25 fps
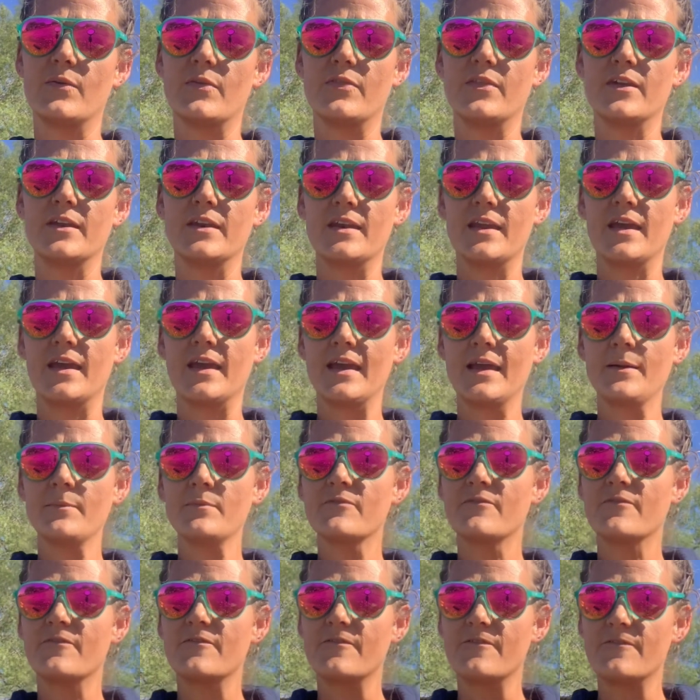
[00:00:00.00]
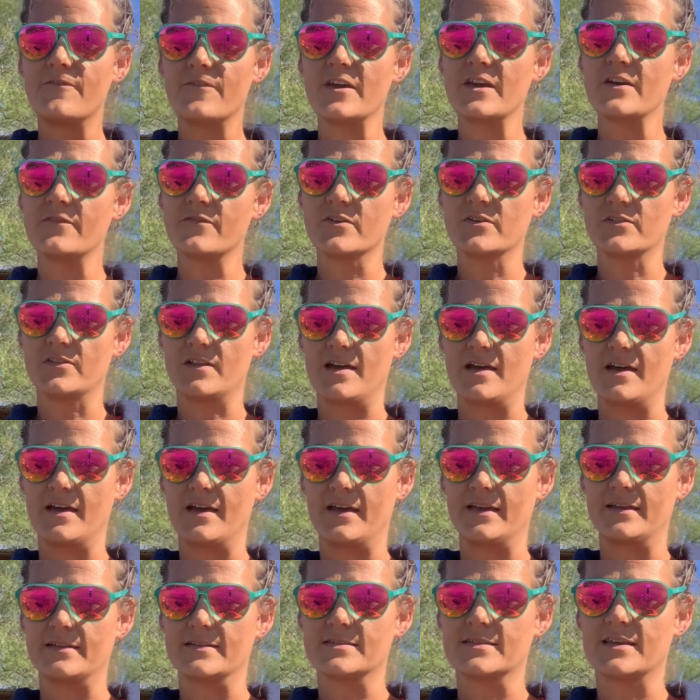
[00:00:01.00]
the name fever
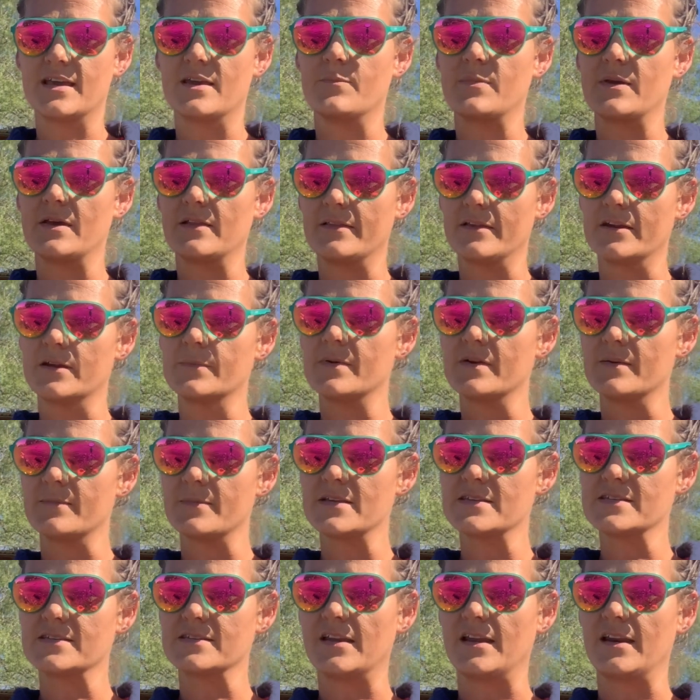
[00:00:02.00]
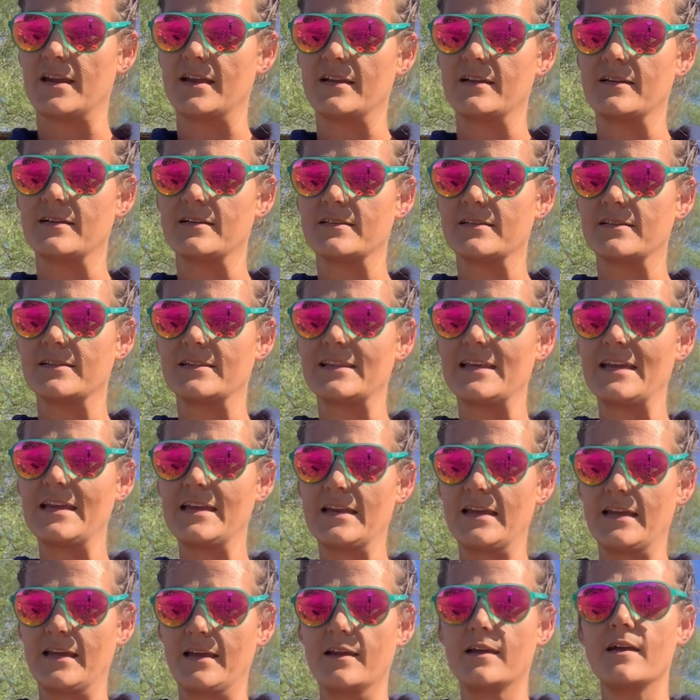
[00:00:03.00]
lines can be a little bit
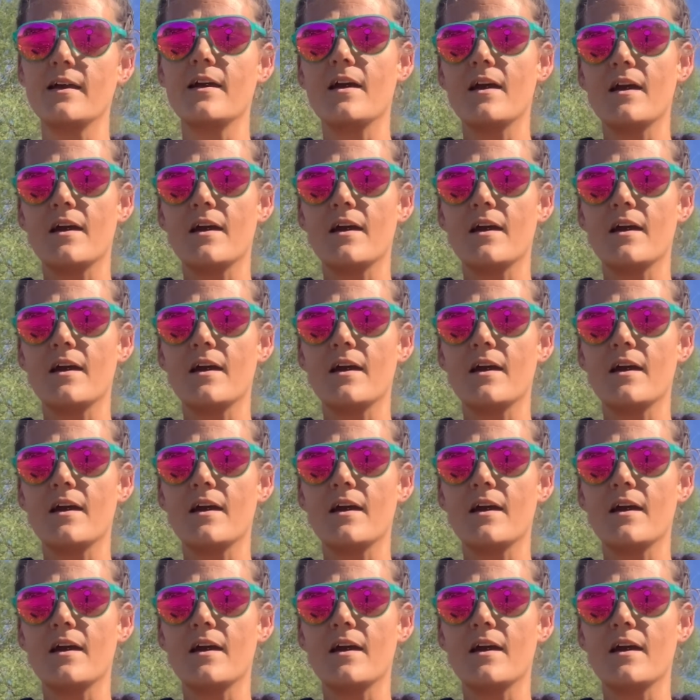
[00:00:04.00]
misleading